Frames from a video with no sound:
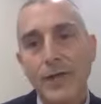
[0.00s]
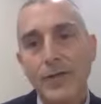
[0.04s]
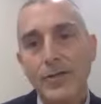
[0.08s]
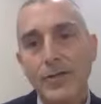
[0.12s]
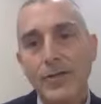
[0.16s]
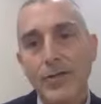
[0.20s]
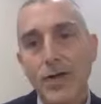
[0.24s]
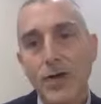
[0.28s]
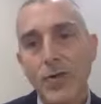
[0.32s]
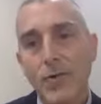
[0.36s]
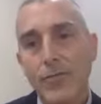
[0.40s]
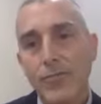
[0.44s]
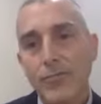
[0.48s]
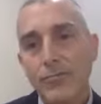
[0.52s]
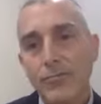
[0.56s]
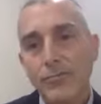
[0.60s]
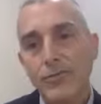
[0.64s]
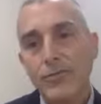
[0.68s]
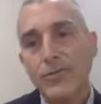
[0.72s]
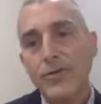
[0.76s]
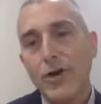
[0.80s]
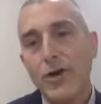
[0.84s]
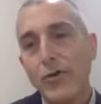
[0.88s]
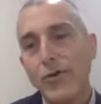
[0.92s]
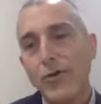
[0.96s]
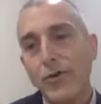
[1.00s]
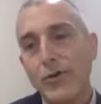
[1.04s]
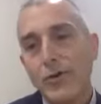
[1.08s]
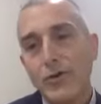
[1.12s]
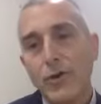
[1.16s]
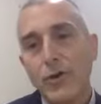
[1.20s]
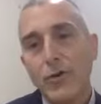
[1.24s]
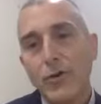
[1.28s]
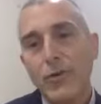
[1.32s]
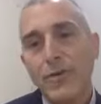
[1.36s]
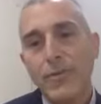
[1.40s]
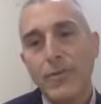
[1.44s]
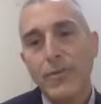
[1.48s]
So start with
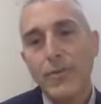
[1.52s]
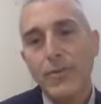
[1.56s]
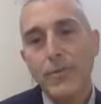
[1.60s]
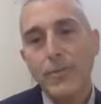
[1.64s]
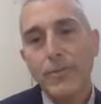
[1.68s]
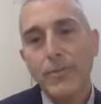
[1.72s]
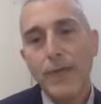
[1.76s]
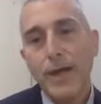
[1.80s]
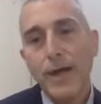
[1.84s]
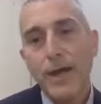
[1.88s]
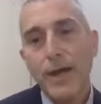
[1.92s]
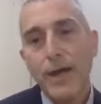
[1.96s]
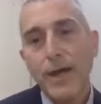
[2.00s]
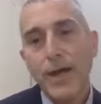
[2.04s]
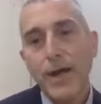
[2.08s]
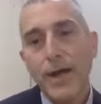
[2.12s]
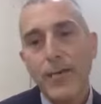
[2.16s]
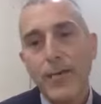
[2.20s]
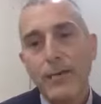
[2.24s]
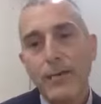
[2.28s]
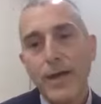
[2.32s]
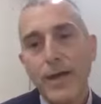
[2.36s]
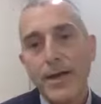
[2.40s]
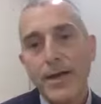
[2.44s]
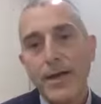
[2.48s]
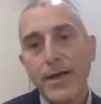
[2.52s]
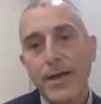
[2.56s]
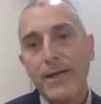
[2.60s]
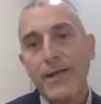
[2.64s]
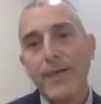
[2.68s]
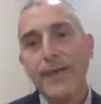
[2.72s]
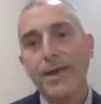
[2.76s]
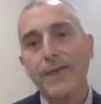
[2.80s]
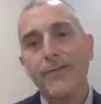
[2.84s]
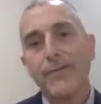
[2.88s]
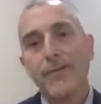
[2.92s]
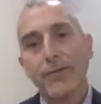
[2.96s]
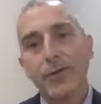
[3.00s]
your own simple program and
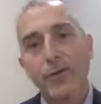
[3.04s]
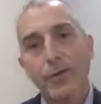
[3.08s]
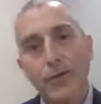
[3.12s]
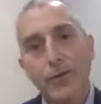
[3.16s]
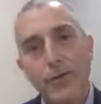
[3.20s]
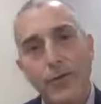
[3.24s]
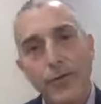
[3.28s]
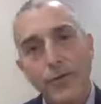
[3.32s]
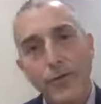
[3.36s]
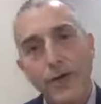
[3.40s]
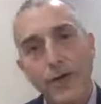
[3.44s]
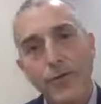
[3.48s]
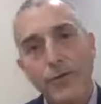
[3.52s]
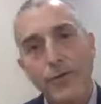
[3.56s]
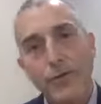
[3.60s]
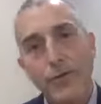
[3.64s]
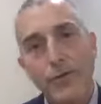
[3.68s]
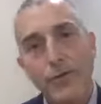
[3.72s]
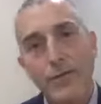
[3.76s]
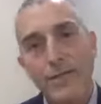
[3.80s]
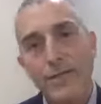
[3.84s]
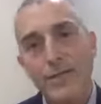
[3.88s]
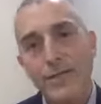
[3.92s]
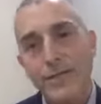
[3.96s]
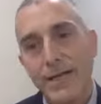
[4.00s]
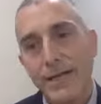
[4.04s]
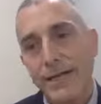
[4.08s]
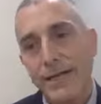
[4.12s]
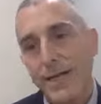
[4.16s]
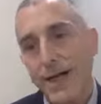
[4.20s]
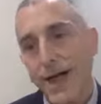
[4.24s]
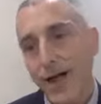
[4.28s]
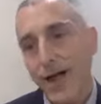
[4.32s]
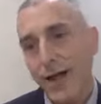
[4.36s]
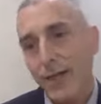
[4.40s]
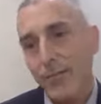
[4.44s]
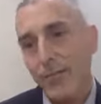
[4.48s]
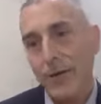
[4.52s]
then have a low threshold to see a
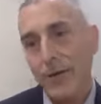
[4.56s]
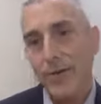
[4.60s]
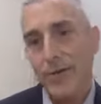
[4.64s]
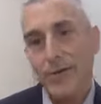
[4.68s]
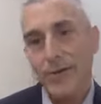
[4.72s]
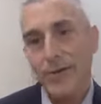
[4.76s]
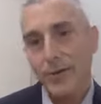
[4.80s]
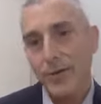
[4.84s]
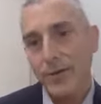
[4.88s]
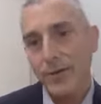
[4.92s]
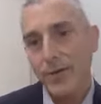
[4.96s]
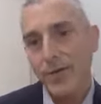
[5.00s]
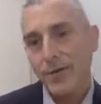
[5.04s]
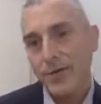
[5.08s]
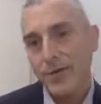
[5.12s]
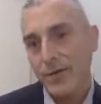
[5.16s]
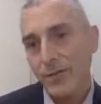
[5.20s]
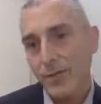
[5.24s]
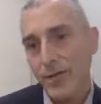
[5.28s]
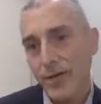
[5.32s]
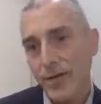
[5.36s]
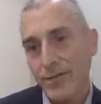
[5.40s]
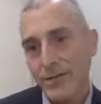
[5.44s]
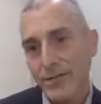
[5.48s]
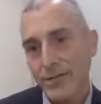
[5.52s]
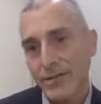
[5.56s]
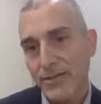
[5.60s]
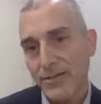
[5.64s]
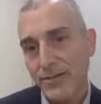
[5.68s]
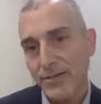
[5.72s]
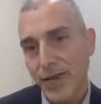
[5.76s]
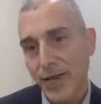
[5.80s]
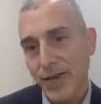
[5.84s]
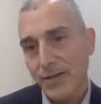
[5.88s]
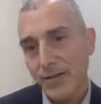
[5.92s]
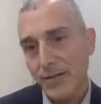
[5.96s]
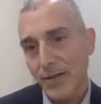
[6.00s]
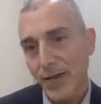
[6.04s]
doc, primarily because of the presence of
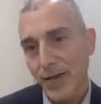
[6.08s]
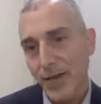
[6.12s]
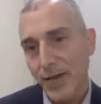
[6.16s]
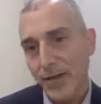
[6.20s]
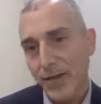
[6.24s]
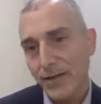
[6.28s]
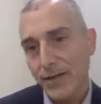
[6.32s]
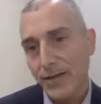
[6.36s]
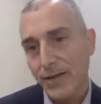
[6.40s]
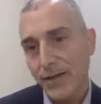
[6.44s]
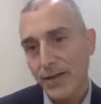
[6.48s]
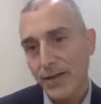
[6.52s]
night pain.